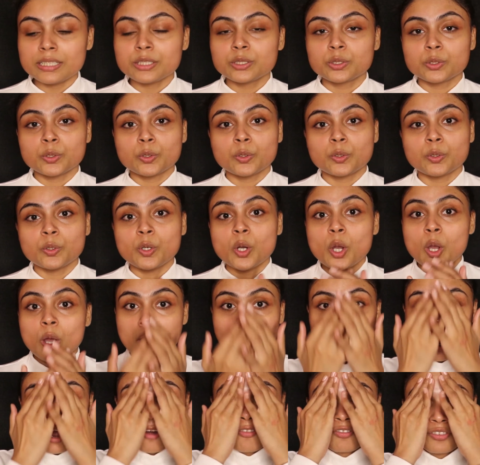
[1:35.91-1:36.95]
So
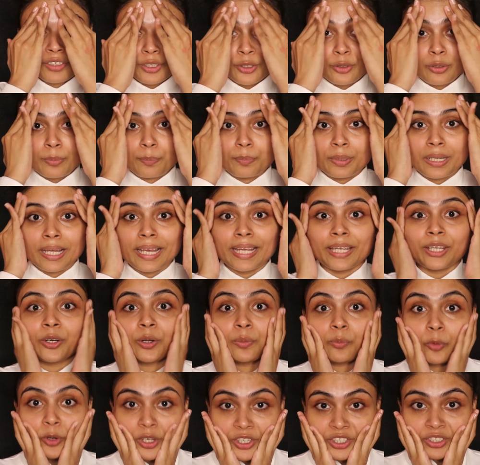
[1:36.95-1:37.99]
after you apply your
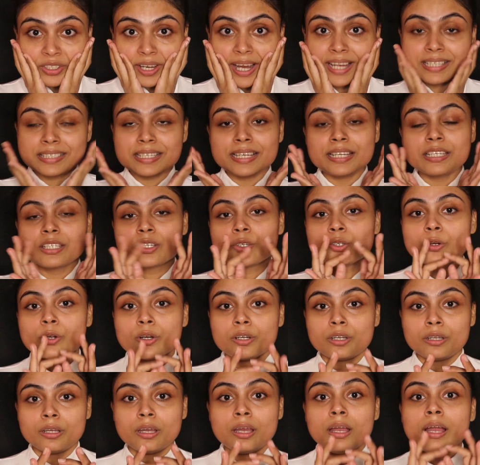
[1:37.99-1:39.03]
moisturizer, do
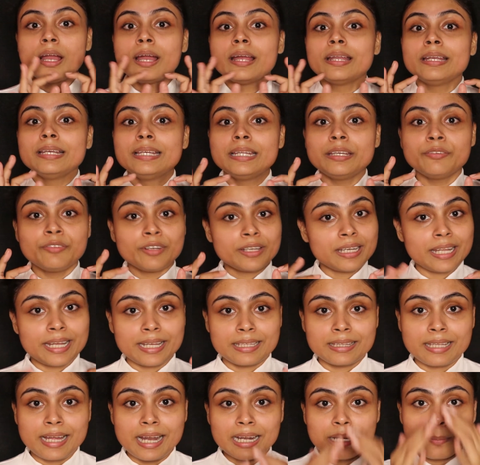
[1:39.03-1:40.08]
not leave it
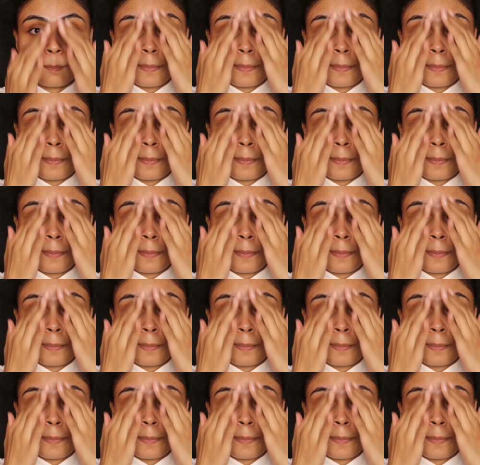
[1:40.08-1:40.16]
like that.